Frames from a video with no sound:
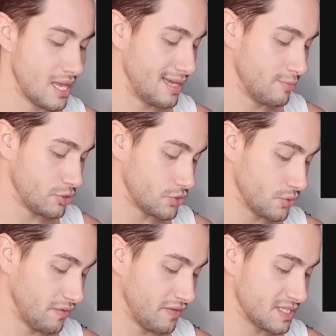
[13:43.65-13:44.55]
I'm not
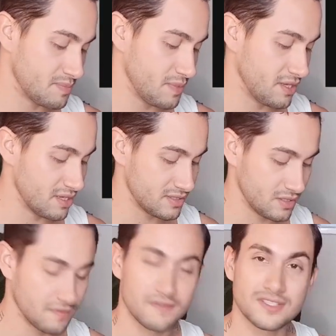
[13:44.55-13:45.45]
sure if it's because
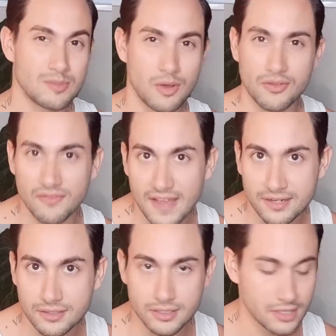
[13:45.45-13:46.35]
of some other
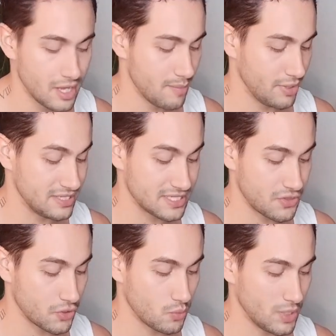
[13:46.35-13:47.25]
factor, but this
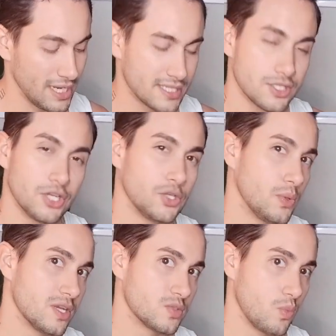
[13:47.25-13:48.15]
third one is not
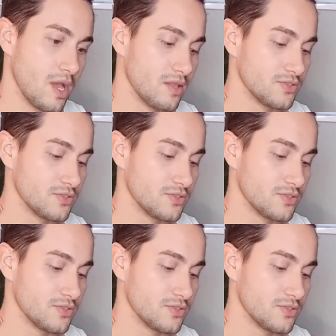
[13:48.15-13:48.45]
doing as well.